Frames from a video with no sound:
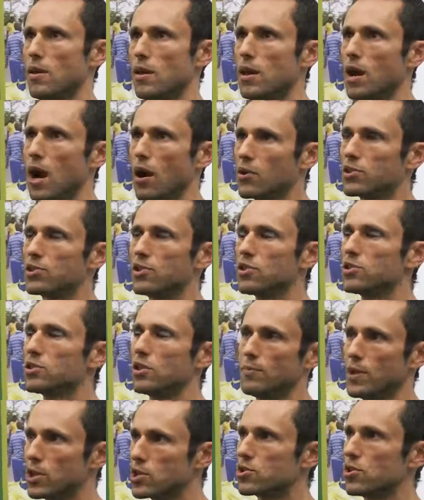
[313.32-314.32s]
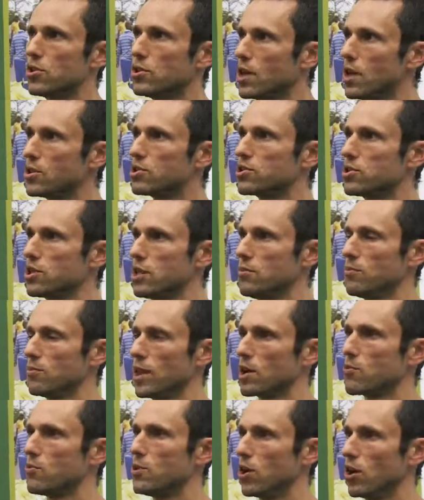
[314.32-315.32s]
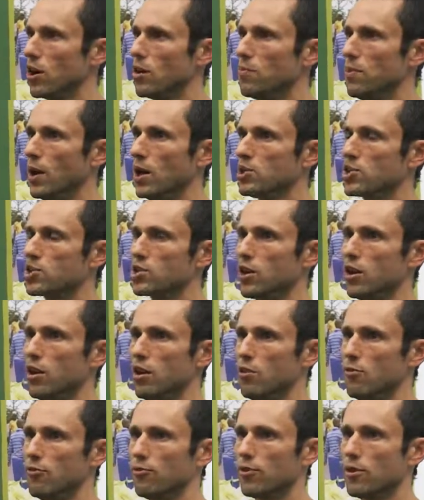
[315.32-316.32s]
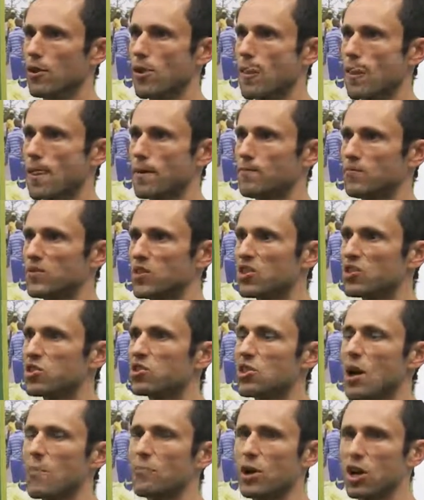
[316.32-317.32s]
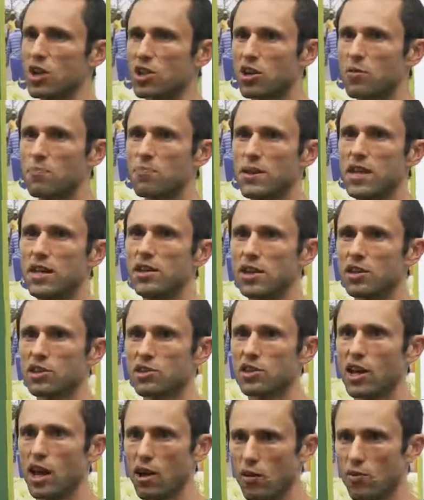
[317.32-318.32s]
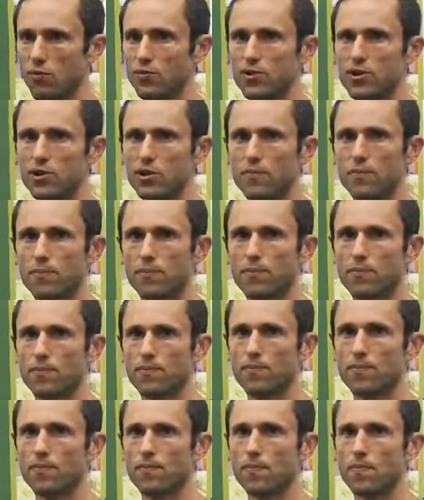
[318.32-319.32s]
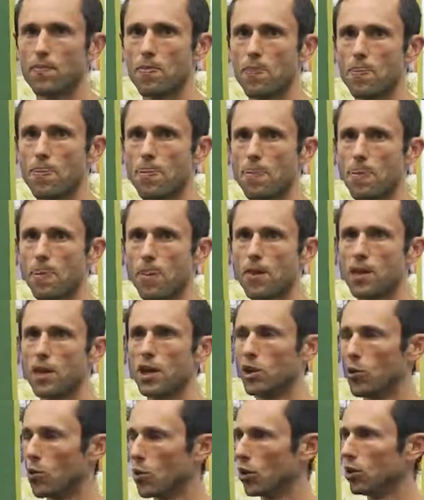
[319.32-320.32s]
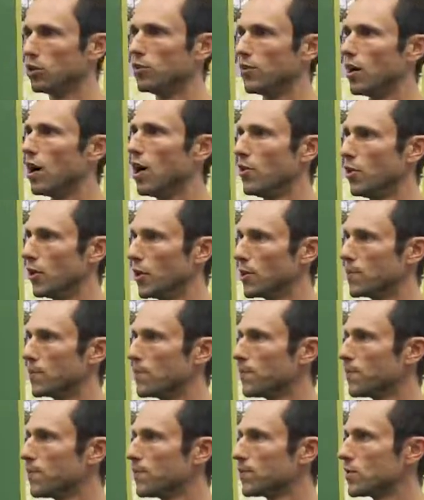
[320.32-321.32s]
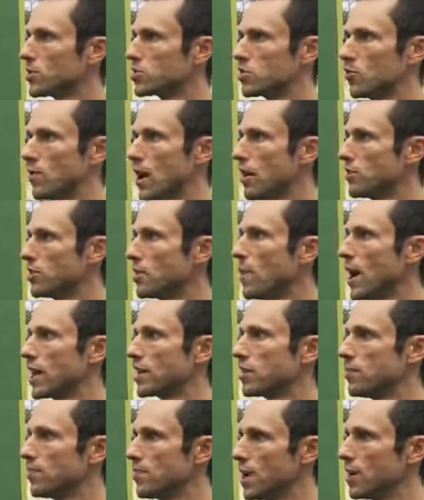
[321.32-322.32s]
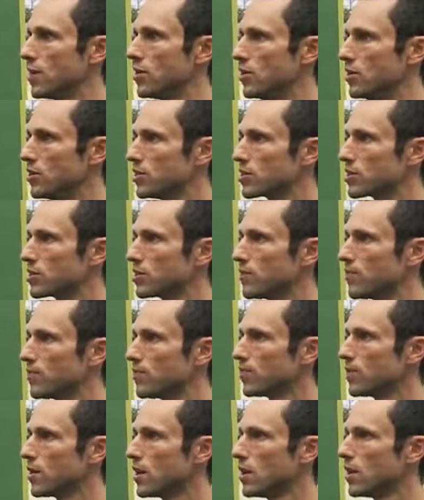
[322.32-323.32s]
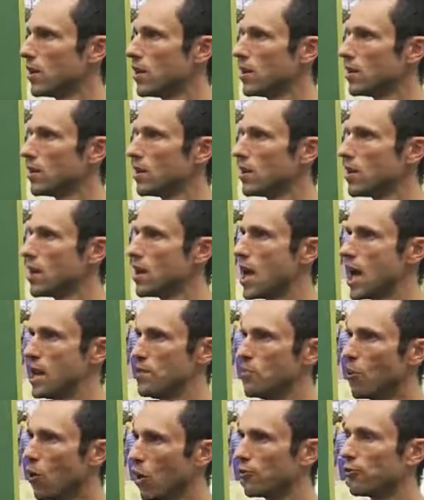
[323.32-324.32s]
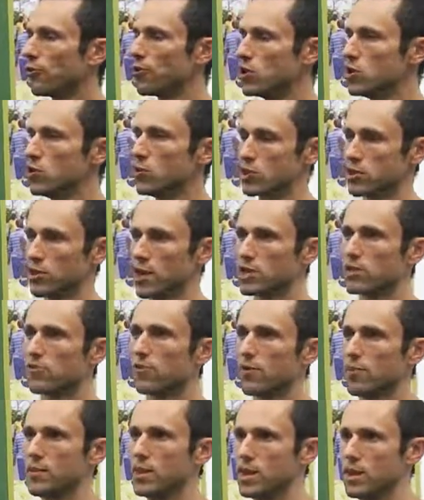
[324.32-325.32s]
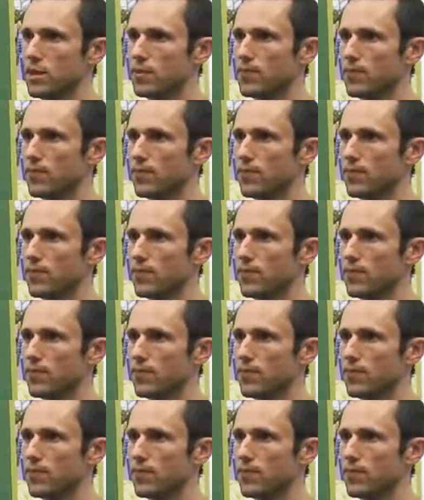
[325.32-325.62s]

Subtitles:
In our system, it sure does seem like we are a bunch of separate competing selves in a world of other, surrounded by competitors. And more for you is less for me.